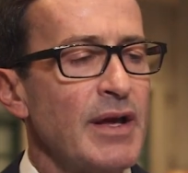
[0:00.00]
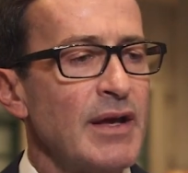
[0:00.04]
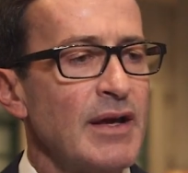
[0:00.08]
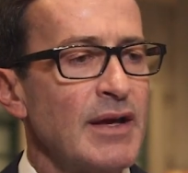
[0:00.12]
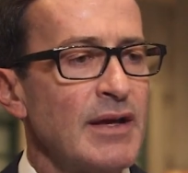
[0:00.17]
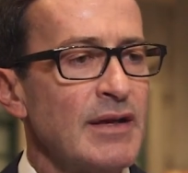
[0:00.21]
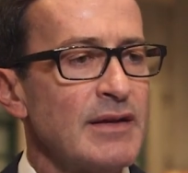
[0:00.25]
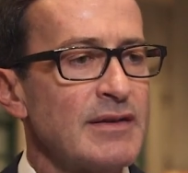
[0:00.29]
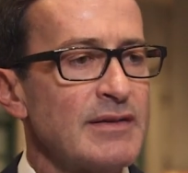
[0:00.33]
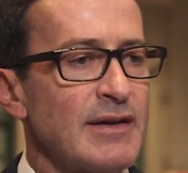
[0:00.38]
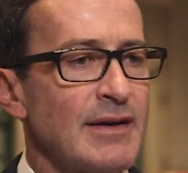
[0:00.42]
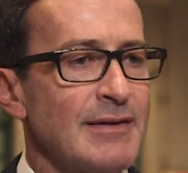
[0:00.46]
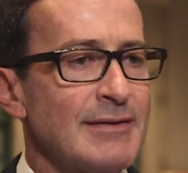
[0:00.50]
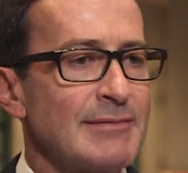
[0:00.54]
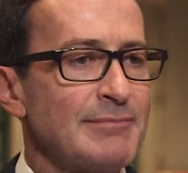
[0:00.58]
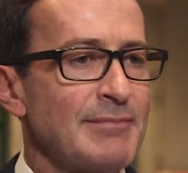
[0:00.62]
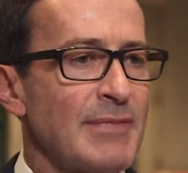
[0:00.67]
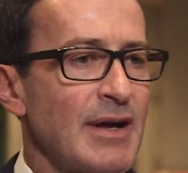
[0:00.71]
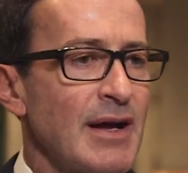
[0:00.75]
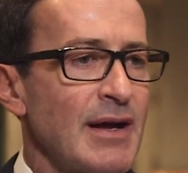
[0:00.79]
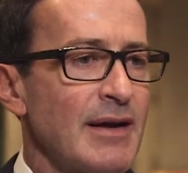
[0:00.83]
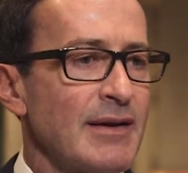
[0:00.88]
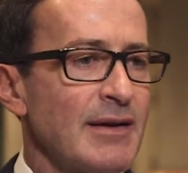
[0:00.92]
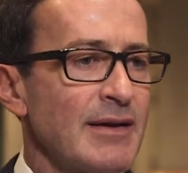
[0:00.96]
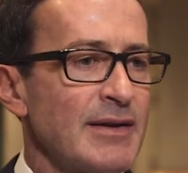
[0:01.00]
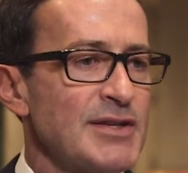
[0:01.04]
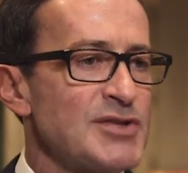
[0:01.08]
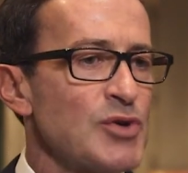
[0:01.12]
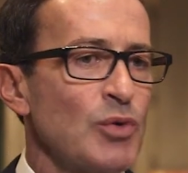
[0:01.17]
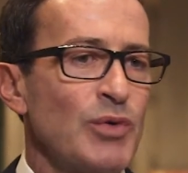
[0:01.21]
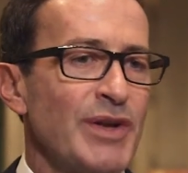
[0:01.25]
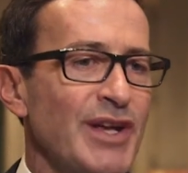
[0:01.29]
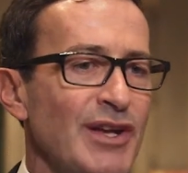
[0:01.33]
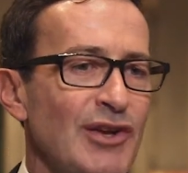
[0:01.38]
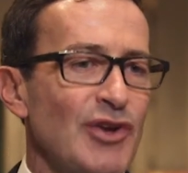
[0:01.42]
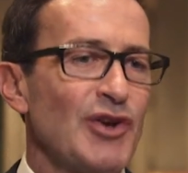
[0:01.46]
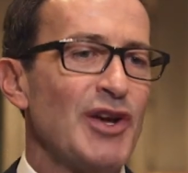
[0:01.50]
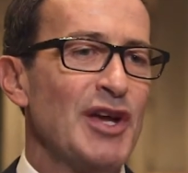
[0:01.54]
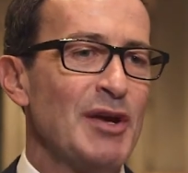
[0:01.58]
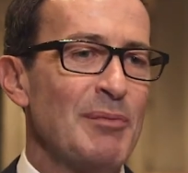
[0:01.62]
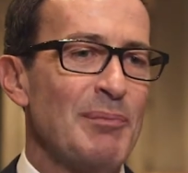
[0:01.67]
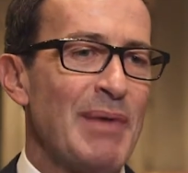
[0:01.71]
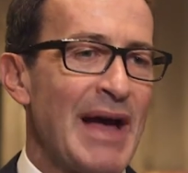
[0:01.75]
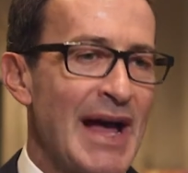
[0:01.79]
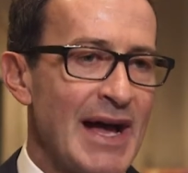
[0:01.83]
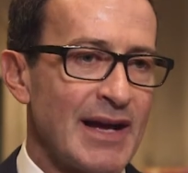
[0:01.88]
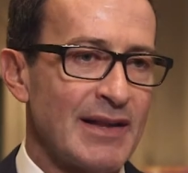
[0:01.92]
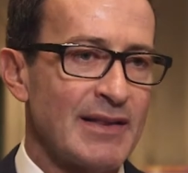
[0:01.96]
And it's only in
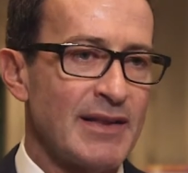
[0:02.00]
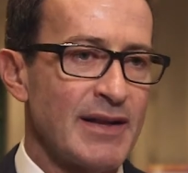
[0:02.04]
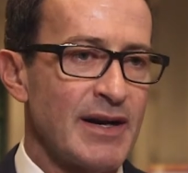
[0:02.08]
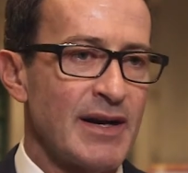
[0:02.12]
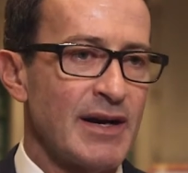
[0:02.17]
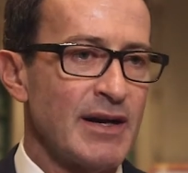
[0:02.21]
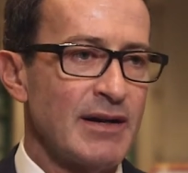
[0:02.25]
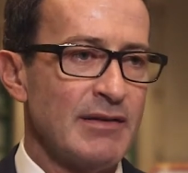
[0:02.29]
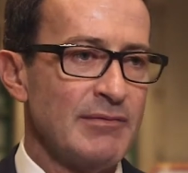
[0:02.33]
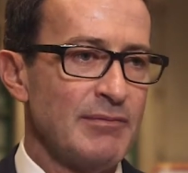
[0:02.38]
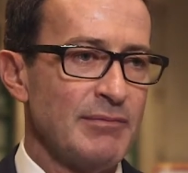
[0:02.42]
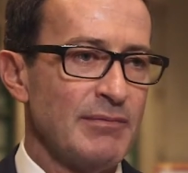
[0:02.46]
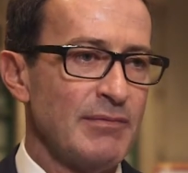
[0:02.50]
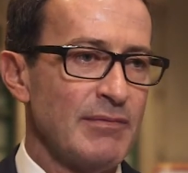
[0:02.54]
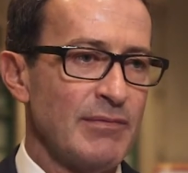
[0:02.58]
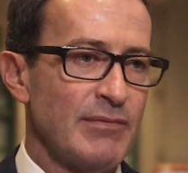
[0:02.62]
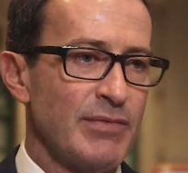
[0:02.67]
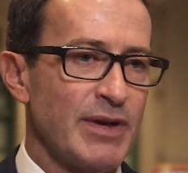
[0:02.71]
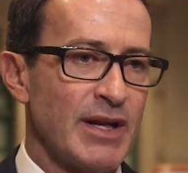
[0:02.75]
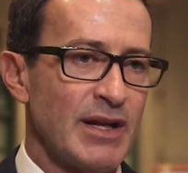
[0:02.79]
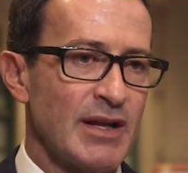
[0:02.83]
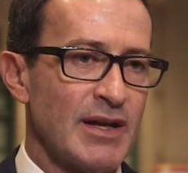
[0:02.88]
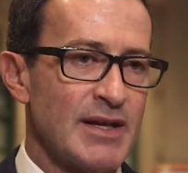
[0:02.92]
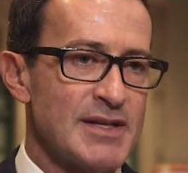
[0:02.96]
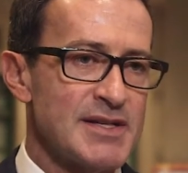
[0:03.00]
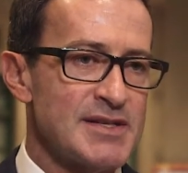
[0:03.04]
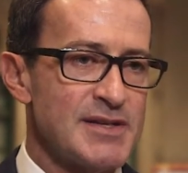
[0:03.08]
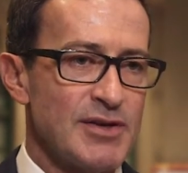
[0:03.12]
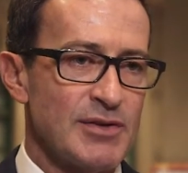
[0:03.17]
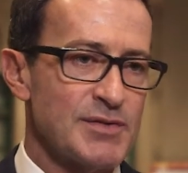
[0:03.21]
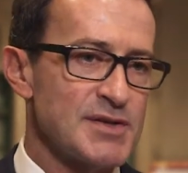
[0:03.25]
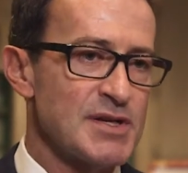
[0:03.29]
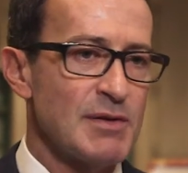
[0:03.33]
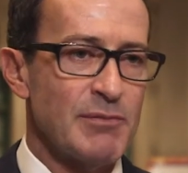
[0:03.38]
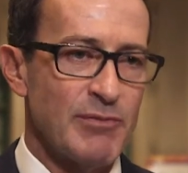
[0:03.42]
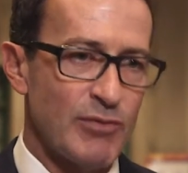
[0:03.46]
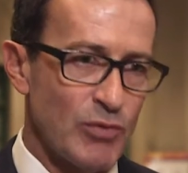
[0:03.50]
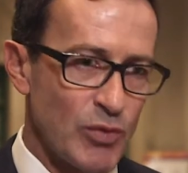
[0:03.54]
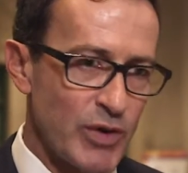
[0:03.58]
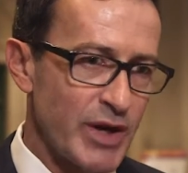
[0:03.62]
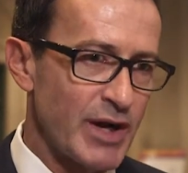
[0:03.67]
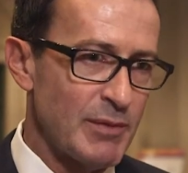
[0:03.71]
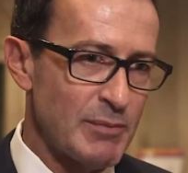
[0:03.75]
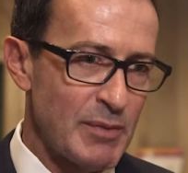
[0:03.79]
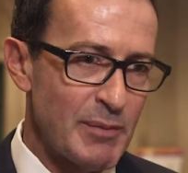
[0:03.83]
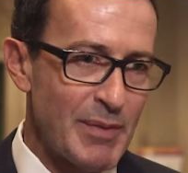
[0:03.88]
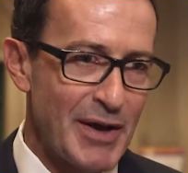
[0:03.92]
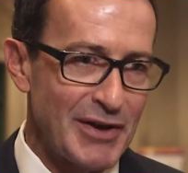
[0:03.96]
looking back that I realize, you know, some of
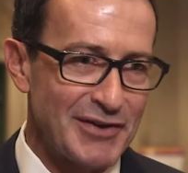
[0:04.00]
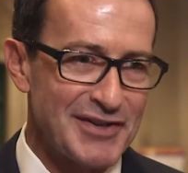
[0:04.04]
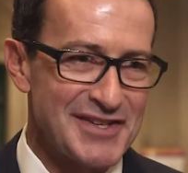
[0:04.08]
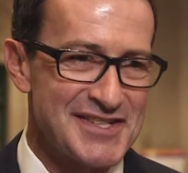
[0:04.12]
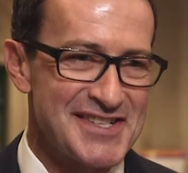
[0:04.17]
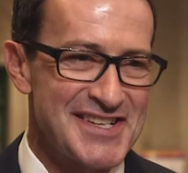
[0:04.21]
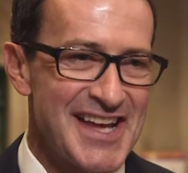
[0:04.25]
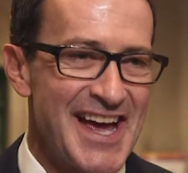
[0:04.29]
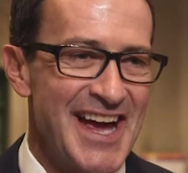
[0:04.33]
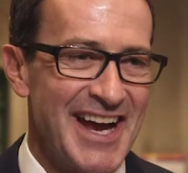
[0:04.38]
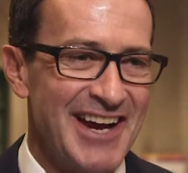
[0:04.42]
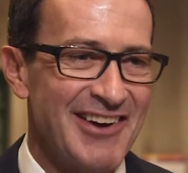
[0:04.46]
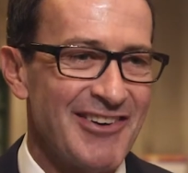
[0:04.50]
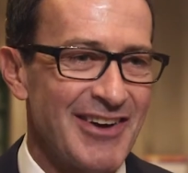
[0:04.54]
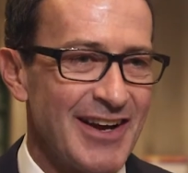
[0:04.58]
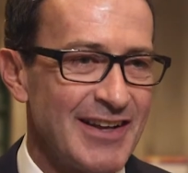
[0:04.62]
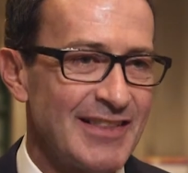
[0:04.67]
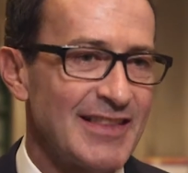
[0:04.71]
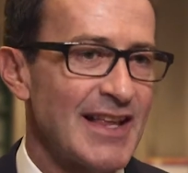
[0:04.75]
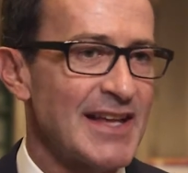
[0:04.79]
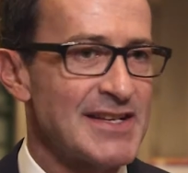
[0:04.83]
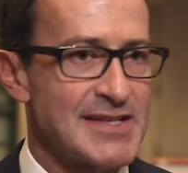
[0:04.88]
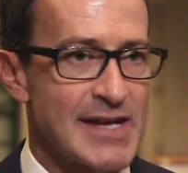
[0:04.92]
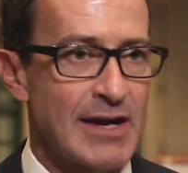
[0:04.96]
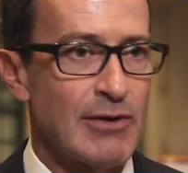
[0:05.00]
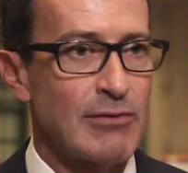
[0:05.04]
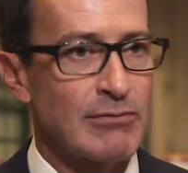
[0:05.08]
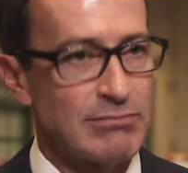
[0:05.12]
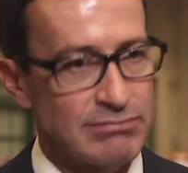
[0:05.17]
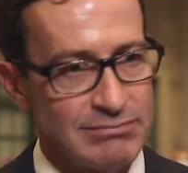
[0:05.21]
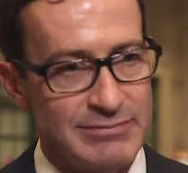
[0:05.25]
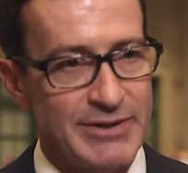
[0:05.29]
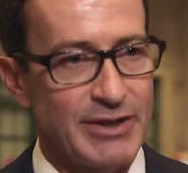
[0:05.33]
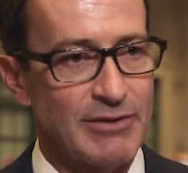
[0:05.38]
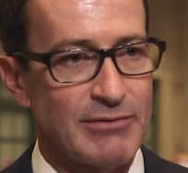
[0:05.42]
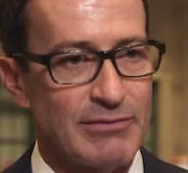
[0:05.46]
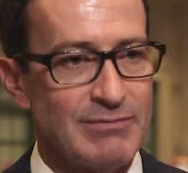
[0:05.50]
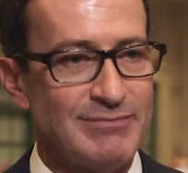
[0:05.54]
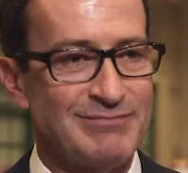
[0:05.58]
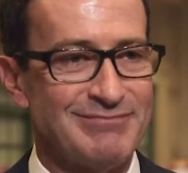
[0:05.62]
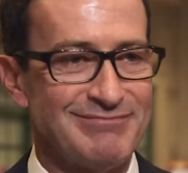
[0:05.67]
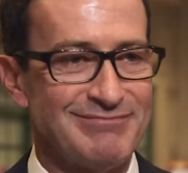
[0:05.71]
what I'm about to say, right? That's how, you know,